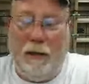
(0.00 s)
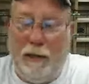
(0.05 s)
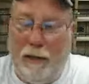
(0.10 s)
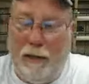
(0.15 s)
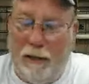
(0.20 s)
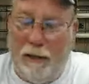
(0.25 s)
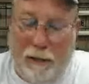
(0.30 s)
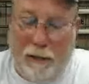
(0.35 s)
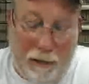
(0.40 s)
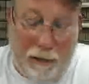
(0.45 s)

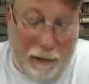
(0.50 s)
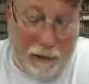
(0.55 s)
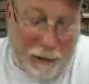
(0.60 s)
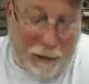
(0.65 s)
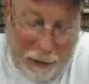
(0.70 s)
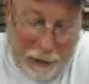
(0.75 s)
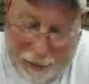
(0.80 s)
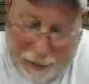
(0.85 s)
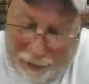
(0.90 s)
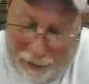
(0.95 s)
and
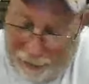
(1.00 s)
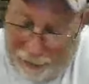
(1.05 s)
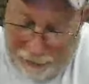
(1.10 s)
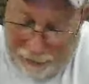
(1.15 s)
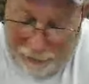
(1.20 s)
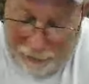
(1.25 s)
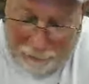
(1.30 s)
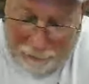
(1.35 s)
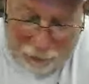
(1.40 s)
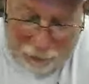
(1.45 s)

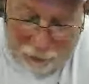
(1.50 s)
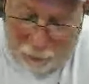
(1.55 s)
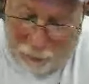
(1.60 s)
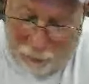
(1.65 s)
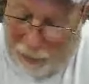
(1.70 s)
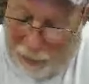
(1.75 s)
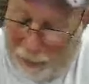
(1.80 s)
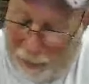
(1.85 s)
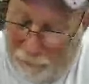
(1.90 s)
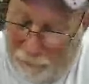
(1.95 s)
I'm
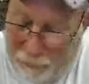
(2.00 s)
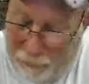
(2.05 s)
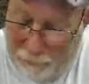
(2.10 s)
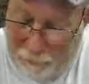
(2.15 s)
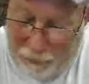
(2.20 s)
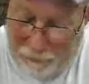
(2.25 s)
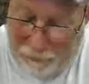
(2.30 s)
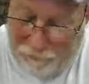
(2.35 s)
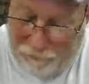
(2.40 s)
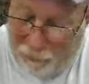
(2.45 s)
so happy
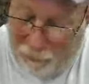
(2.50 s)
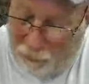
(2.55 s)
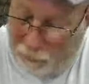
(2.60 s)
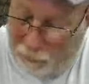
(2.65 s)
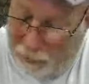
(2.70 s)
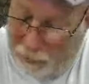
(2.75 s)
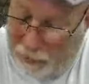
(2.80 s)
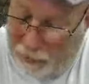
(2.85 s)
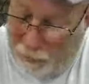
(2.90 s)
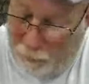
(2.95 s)
to be
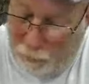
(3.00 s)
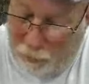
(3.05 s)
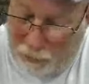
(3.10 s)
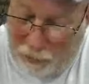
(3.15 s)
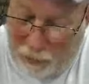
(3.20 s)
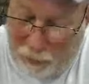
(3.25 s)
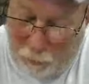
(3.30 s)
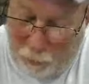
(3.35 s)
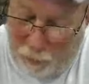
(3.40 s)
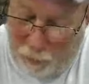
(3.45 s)
affiliated
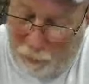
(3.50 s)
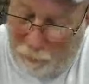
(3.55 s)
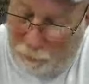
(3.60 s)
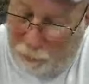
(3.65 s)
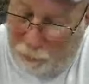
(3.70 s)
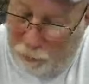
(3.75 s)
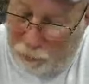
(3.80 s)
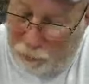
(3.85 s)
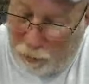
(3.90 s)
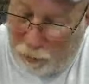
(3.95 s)
with that Winter
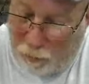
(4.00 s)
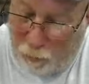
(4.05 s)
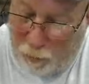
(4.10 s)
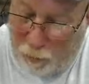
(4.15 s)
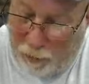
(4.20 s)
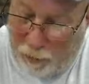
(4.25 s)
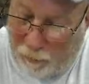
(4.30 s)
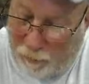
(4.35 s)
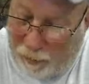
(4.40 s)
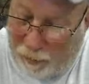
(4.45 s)
Blues
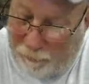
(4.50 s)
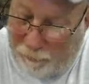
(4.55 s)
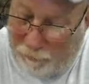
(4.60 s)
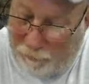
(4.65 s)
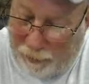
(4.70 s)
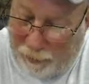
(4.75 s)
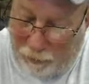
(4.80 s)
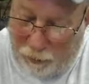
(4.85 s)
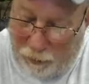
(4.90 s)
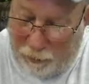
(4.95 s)
on Wheeler.
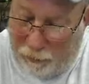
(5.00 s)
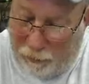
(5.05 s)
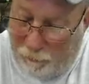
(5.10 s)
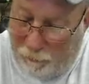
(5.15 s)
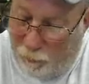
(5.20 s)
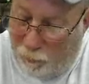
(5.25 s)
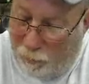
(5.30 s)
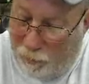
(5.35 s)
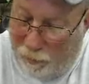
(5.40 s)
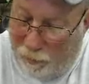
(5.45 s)
I'm
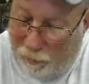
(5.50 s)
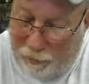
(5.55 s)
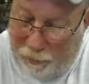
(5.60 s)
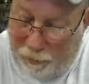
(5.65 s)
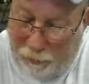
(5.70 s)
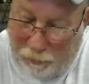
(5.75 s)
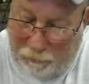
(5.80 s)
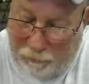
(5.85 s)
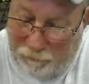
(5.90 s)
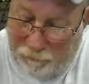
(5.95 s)

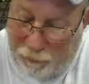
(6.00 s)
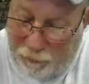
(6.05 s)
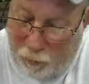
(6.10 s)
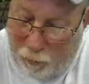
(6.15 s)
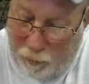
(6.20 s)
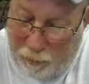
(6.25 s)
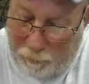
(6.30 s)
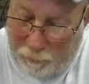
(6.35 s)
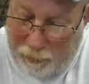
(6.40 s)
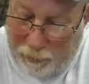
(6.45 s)
really looking
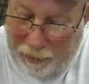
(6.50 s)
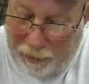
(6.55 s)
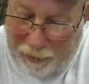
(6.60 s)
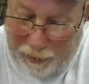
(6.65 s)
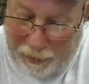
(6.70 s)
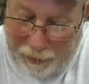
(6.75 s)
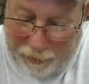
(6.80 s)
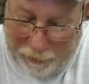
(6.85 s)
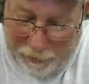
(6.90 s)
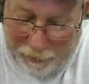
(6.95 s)
forward to
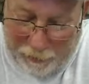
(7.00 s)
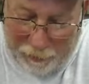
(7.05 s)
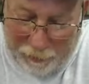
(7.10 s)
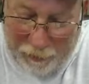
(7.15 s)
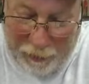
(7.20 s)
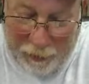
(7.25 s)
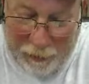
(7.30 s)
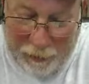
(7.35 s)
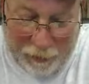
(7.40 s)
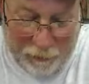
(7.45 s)
being down there,
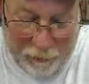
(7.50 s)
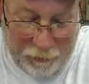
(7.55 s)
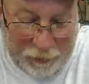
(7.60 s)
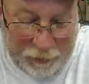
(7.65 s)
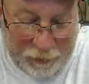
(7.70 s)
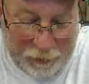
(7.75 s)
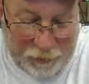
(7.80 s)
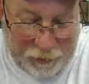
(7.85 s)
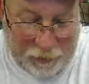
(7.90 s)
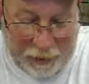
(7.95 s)
and
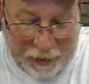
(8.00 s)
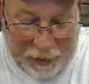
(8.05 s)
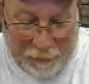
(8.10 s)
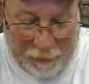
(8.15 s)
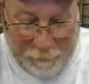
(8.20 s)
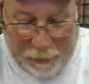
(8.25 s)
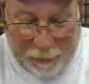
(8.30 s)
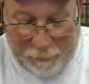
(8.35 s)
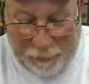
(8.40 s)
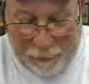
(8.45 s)
this
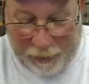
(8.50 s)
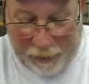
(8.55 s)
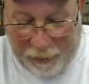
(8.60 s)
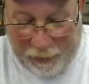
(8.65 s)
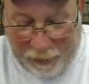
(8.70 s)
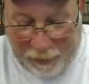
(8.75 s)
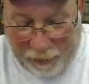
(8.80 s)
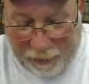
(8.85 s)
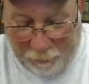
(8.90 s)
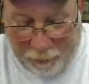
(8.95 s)
time maybe I can
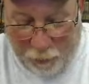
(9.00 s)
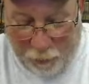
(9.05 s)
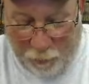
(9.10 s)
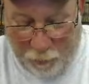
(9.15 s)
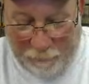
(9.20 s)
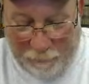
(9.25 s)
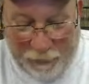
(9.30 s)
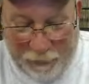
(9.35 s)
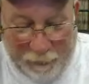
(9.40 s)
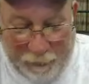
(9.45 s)
get out of the
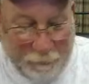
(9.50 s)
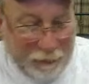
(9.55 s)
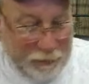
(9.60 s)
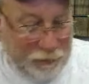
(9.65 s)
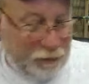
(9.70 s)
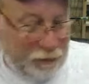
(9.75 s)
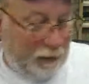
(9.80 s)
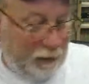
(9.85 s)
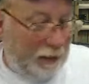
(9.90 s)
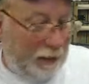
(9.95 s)
boat ramp and
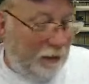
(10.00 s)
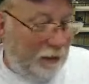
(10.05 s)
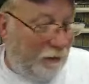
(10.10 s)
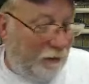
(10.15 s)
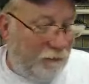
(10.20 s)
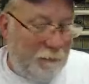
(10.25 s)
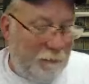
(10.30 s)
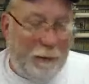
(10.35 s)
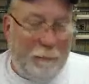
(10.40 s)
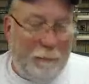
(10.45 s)
bust the
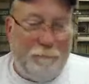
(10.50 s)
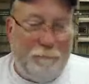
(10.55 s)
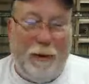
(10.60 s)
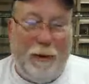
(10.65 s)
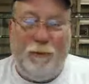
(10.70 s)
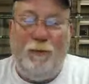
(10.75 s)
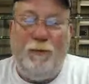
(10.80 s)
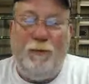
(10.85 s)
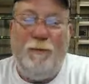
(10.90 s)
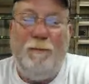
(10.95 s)
key off of my
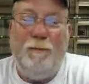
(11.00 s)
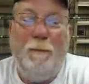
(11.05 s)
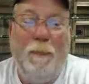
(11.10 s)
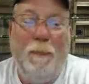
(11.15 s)
boat.